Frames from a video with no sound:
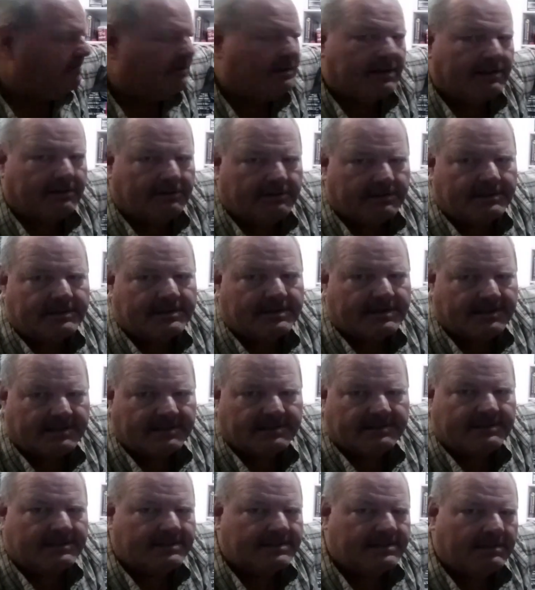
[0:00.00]
increase
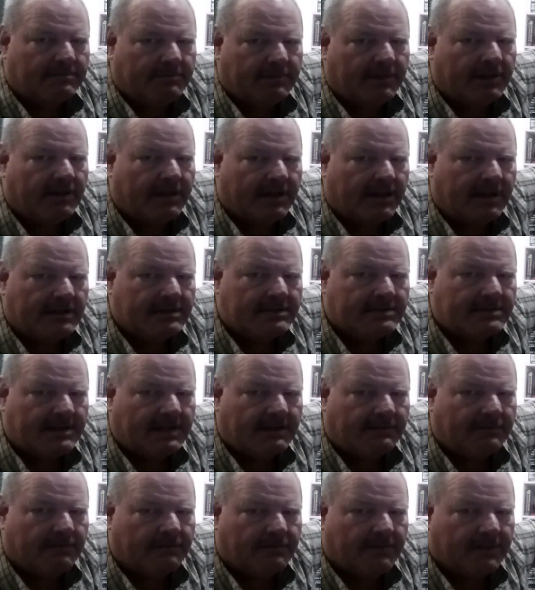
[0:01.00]
the stability and
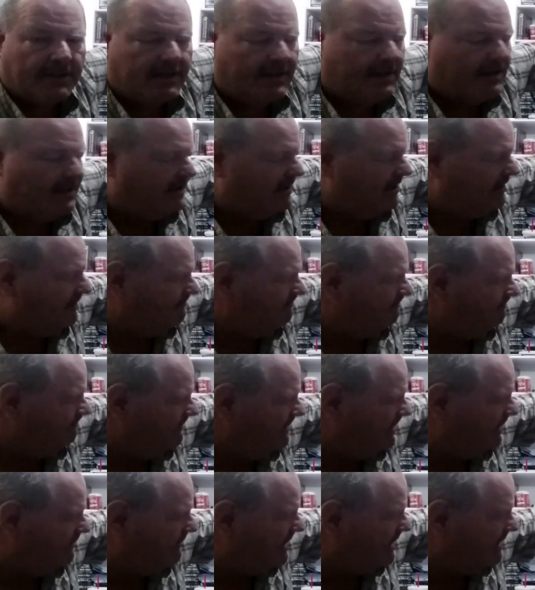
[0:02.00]
stuff of the
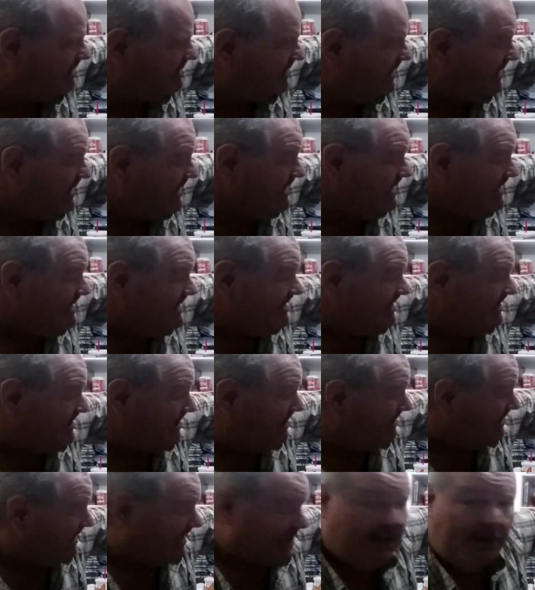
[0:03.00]
device.
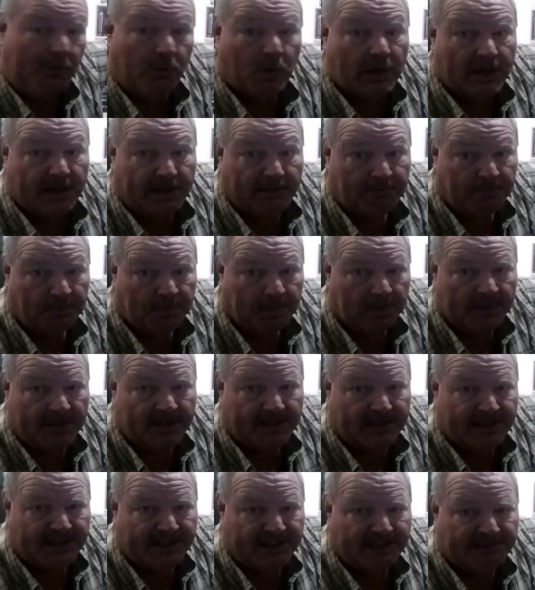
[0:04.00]
So anyway,
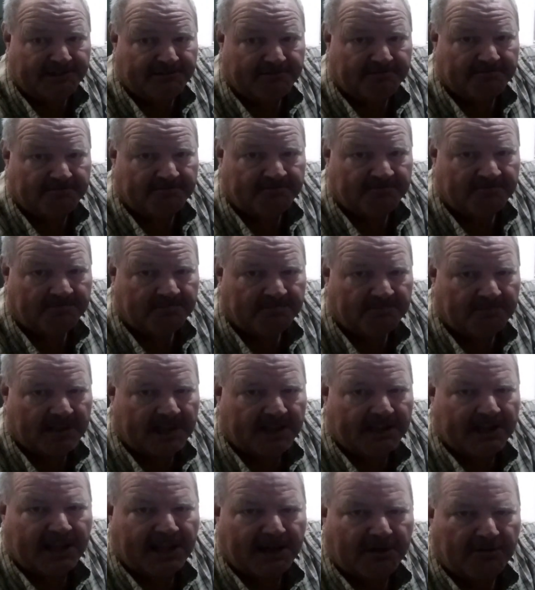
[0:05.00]

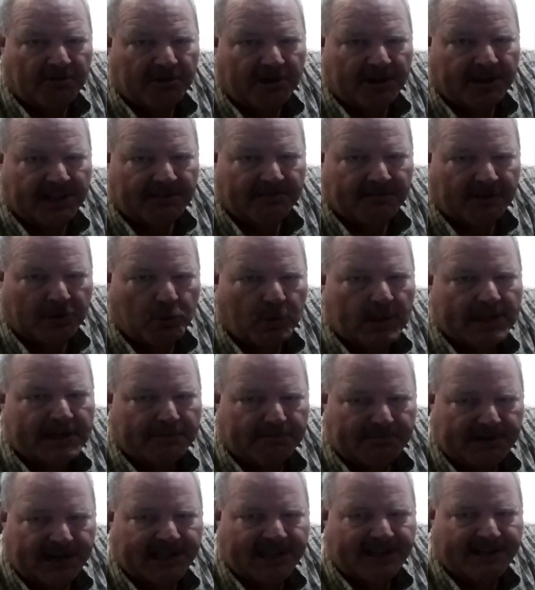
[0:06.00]
I wanted to give a quick
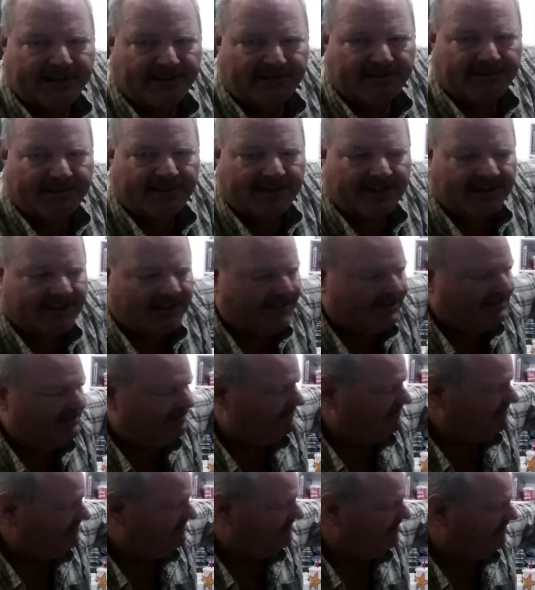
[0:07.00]
update on
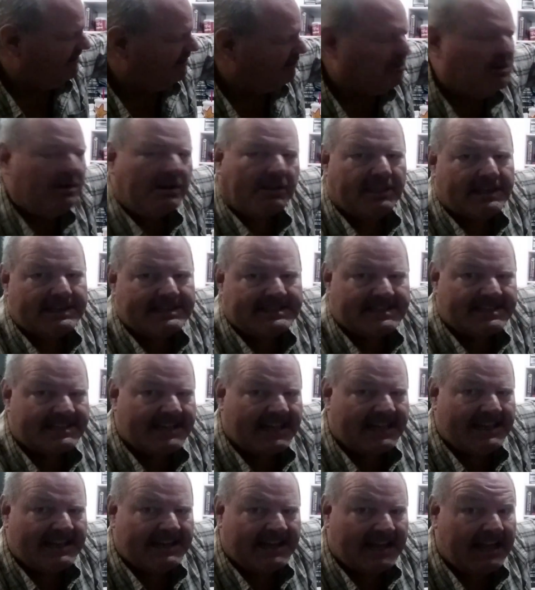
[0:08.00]
where things
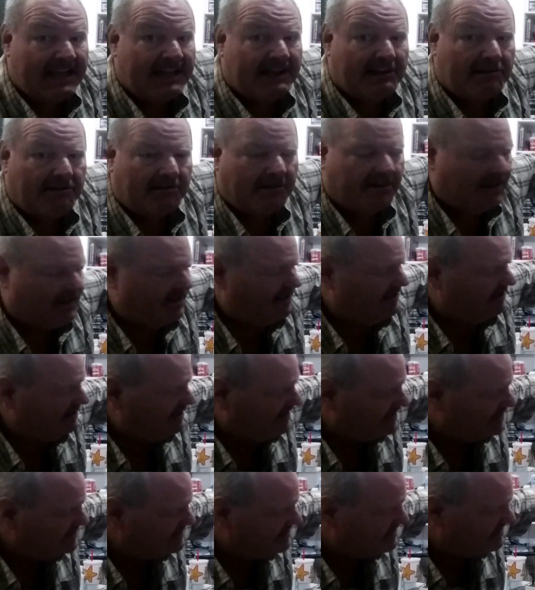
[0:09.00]
stand now.
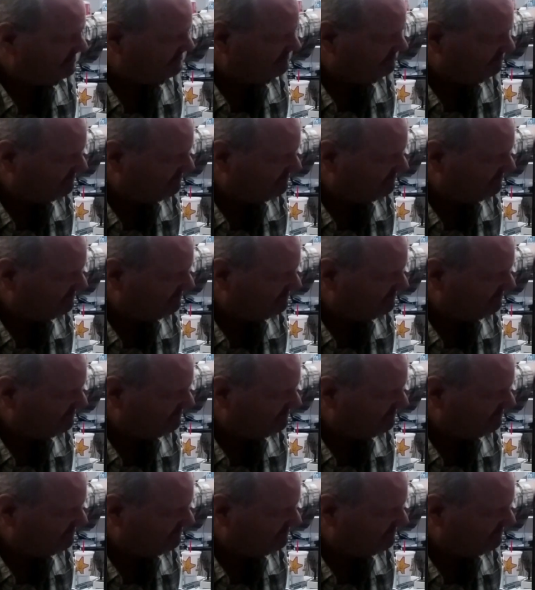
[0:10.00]
It is